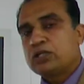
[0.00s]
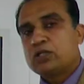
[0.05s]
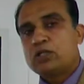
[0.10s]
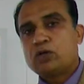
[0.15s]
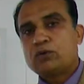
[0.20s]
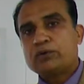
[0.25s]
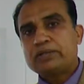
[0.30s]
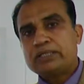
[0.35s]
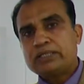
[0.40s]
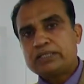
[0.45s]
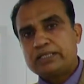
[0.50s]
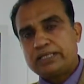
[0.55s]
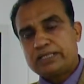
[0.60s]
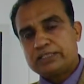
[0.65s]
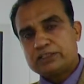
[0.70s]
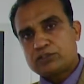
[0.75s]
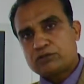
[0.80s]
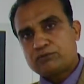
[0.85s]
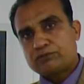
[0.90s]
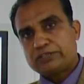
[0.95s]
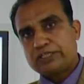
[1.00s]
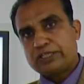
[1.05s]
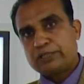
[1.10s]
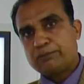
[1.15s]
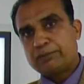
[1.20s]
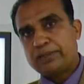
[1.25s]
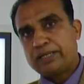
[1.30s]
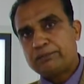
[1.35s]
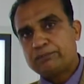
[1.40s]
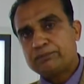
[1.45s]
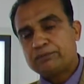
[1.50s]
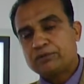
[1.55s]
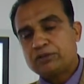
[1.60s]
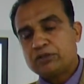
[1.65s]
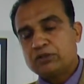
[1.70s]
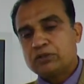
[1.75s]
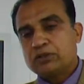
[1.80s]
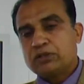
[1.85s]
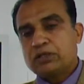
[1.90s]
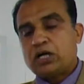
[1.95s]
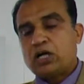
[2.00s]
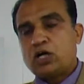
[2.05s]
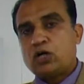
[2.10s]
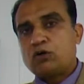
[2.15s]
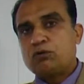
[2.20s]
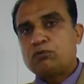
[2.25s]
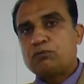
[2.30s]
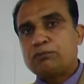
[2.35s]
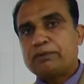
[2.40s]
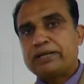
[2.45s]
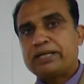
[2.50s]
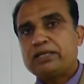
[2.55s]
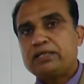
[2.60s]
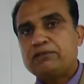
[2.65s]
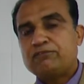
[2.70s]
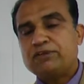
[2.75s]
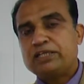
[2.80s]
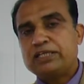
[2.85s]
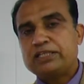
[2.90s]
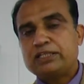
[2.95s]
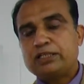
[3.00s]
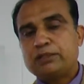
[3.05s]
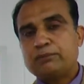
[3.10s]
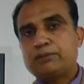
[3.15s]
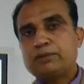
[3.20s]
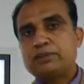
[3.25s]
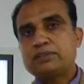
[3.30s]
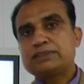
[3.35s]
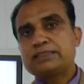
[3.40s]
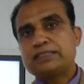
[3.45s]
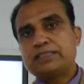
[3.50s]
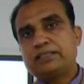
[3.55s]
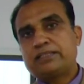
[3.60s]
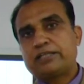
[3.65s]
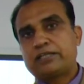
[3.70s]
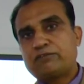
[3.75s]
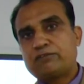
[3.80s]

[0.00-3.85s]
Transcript: Now, in case of K map, how many variables in the